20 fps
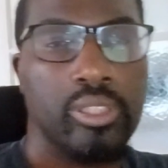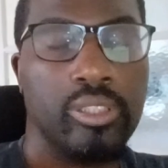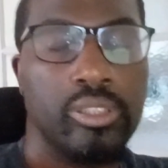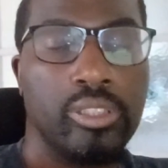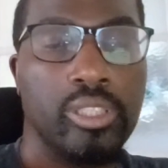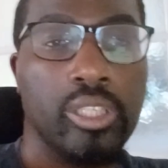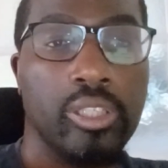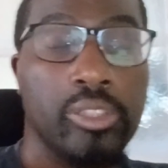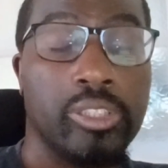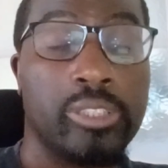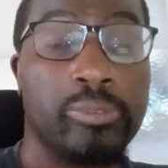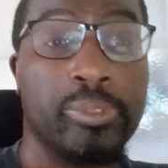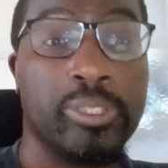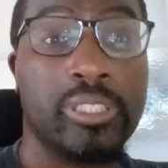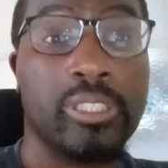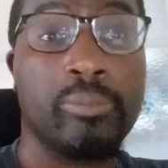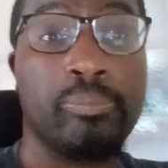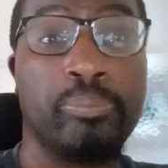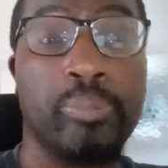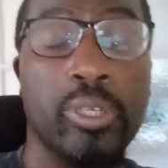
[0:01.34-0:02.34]
Yo, it's
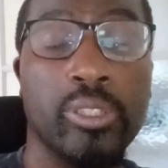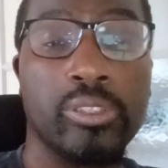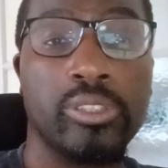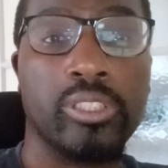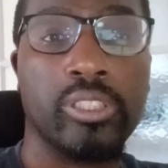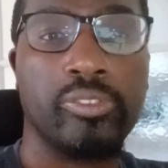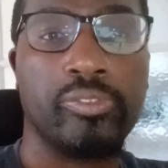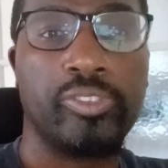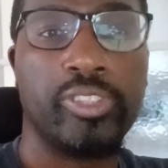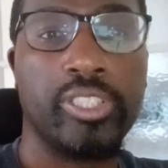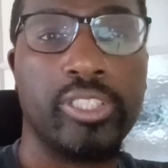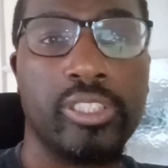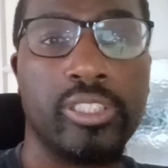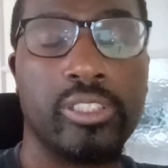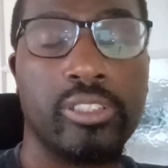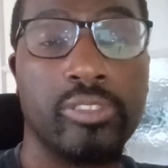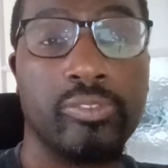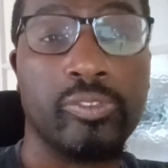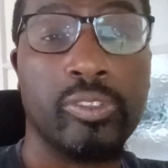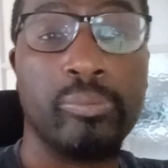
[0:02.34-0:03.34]
Mr. Box
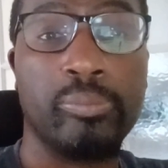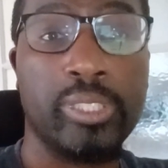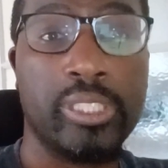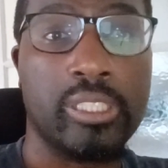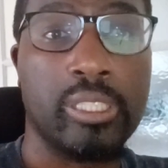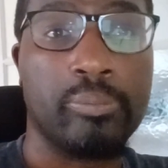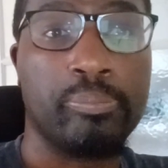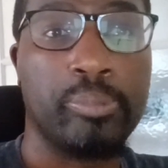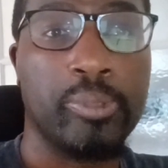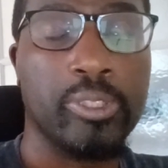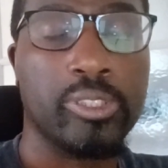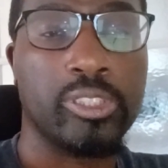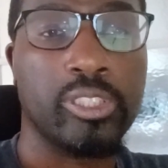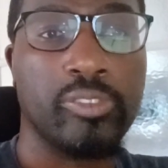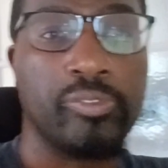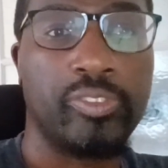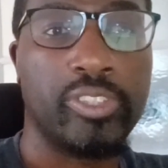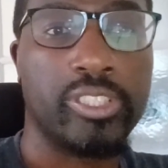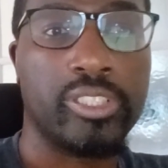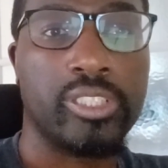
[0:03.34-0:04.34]
Office from Mr. Box
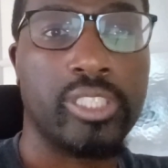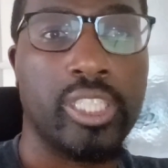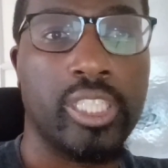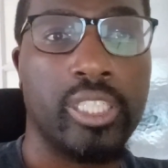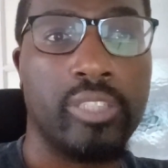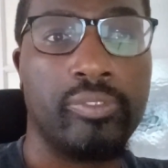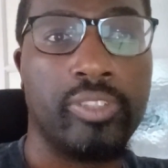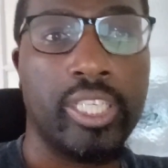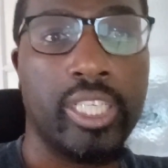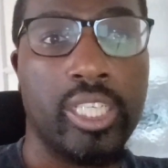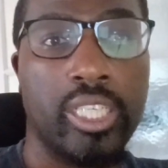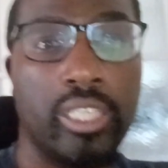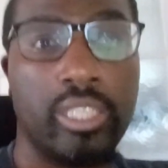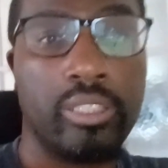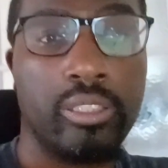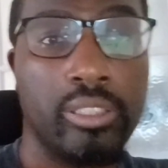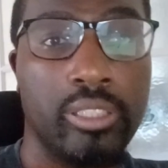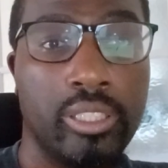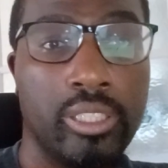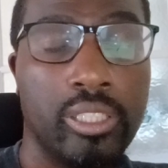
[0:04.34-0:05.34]
Office
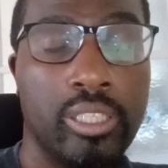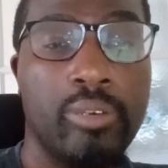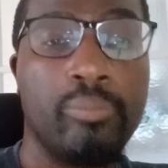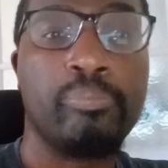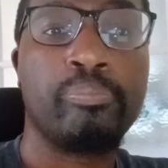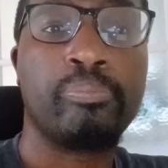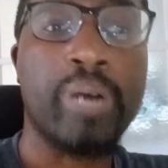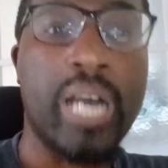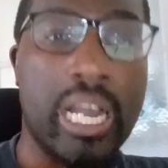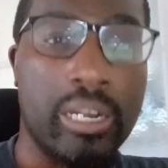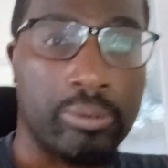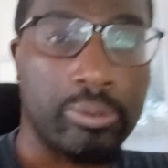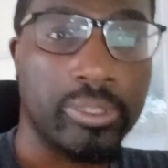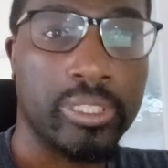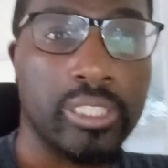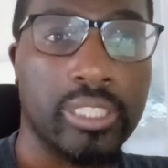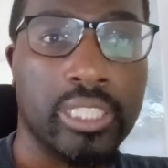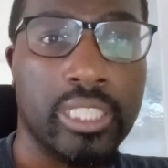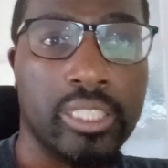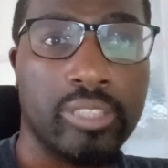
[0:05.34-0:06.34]
TV, back with
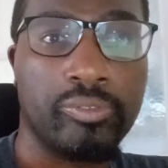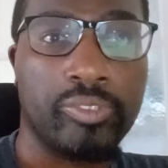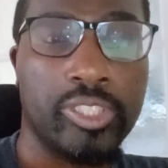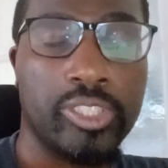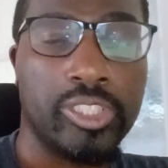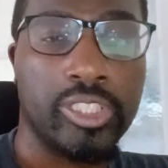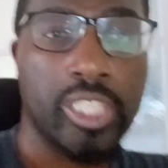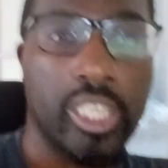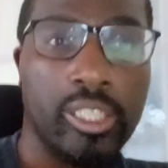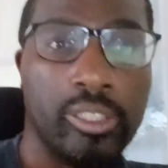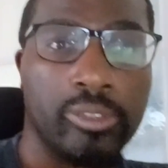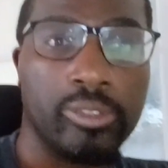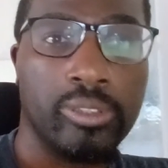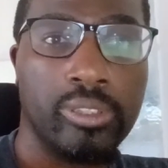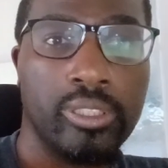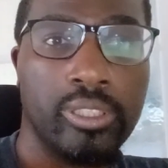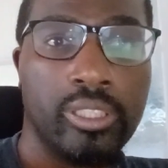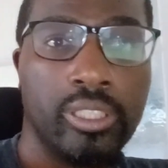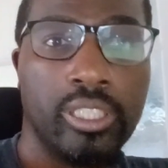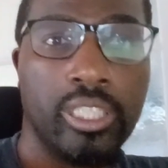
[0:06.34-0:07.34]
another video.
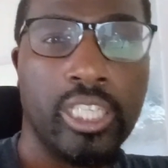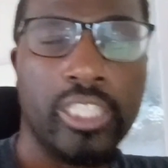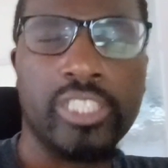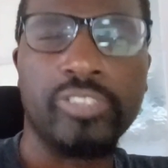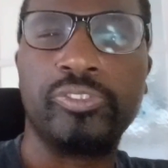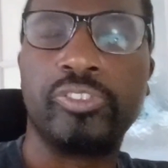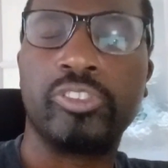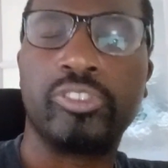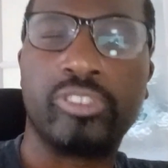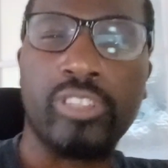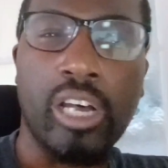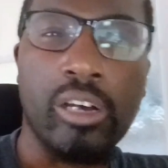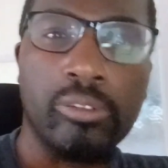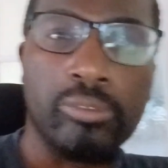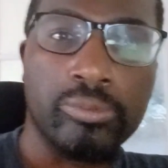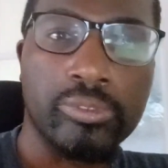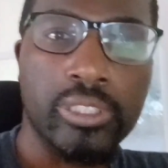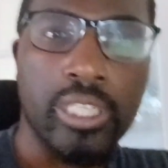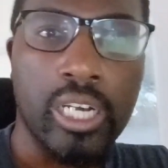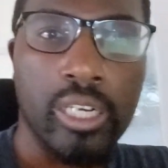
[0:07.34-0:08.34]
And if you
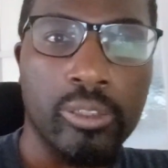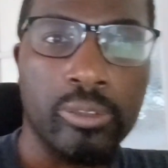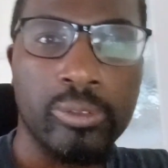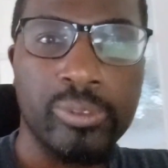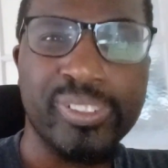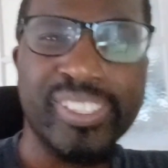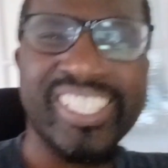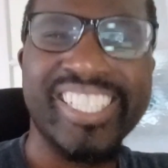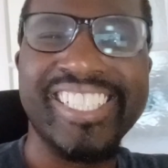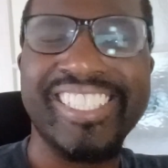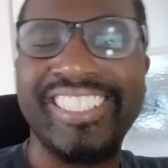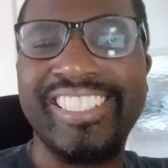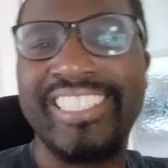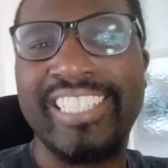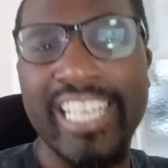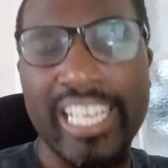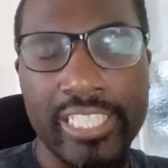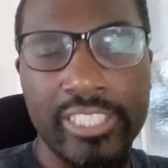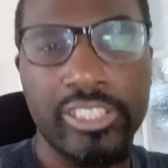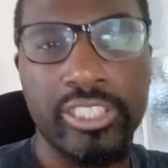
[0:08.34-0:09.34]
don't know,
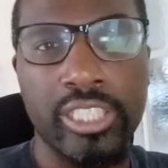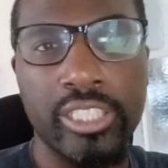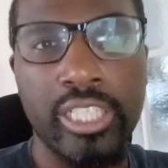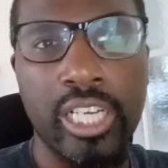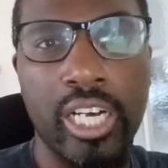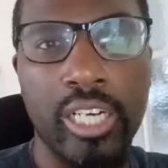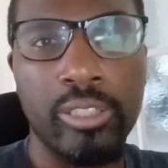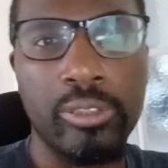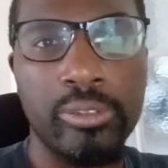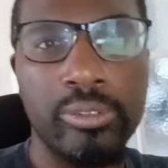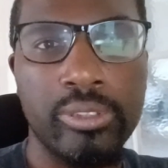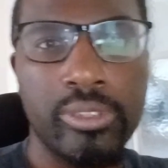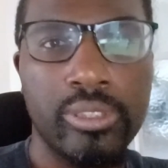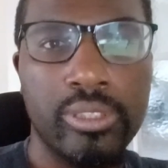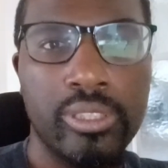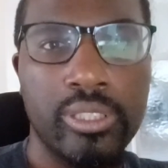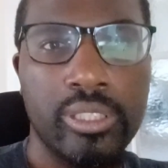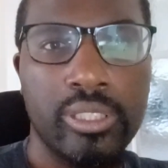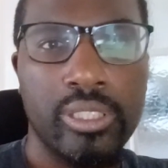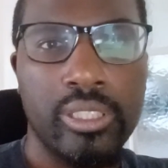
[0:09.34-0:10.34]
get to know.
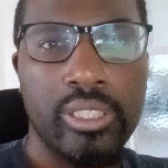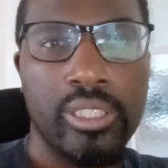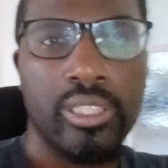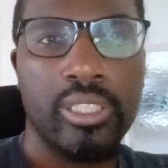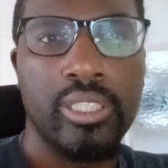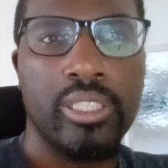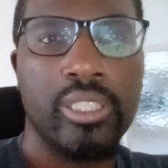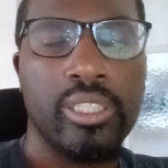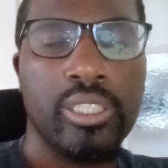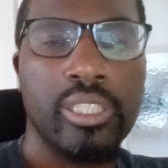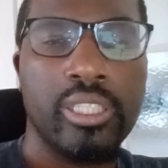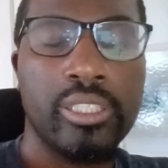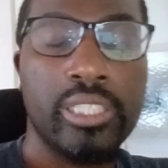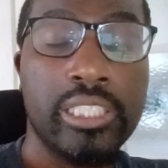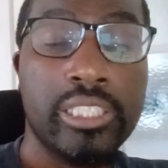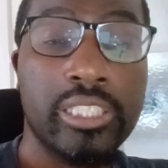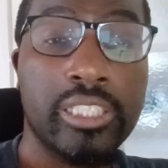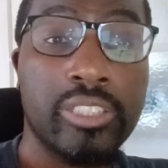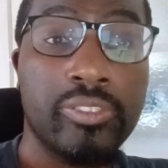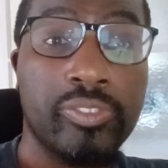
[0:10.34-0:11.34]
And
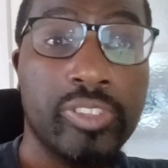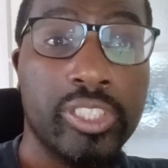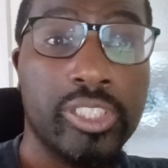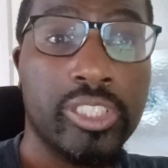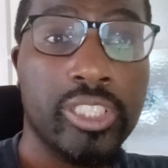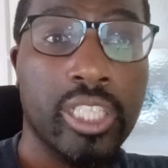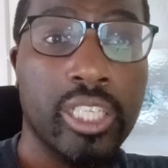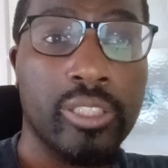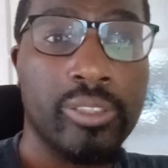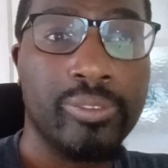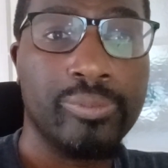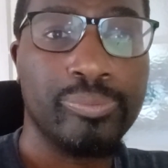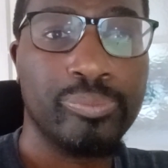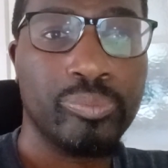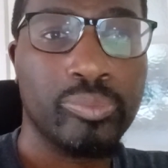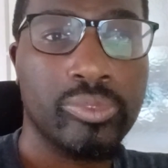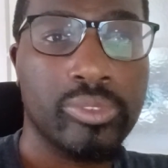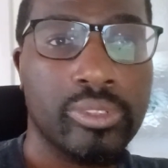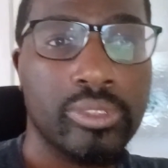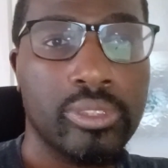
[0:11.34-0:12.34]
this is a video
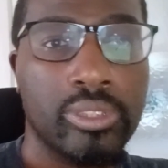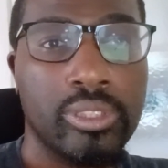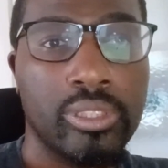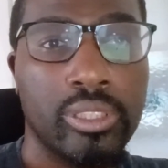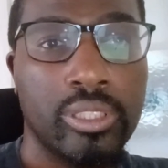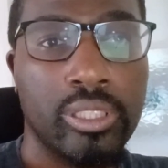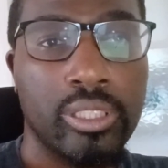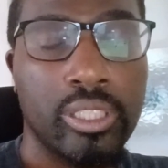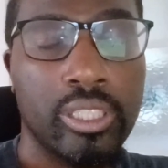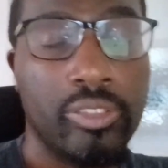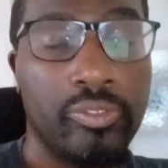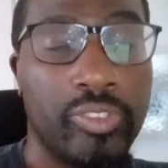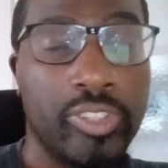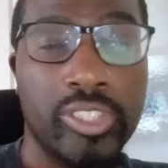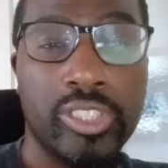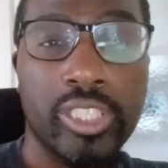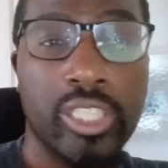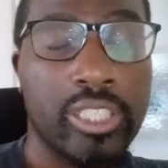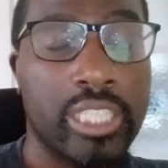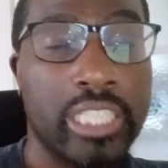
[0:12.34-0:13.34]

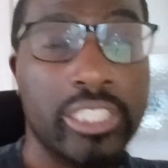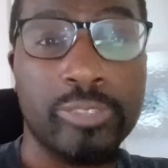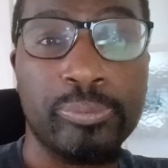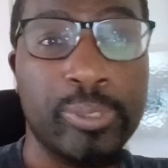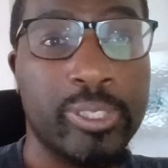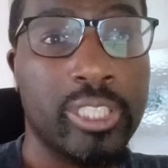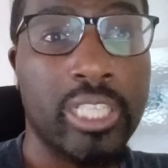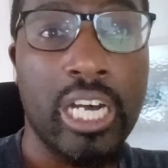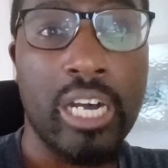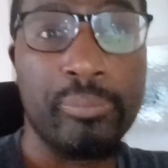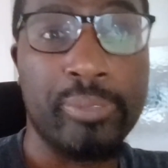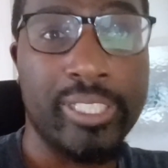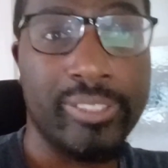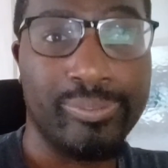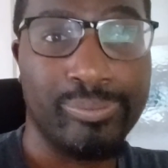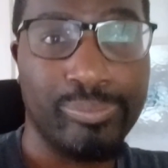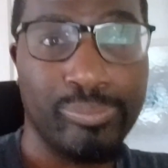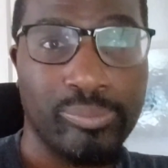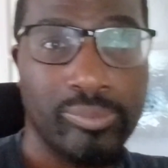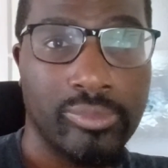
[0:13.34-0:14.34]
that's been
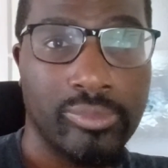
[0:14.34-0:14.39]
coming,